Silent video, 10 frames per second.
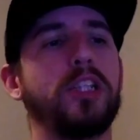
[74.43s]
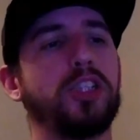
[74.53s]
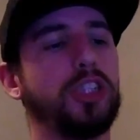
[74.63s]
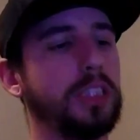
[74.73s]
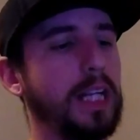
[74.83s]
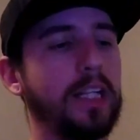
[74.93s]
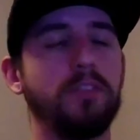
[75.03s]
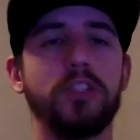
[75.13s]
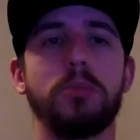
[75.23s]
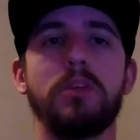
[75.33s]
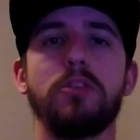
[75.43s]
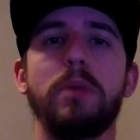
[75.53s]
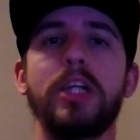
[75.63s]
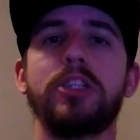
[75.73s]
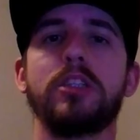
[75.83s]
to just kind of give you some
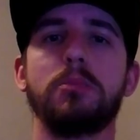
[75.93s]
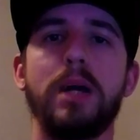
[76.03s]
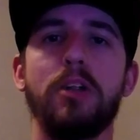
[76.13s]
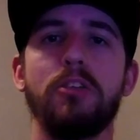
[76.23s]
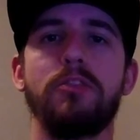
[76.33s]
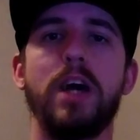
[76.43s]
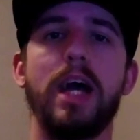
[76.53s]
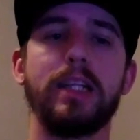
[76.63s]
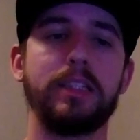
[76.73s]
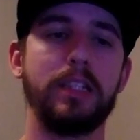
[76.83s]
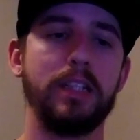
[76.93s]
information, some matter of fact,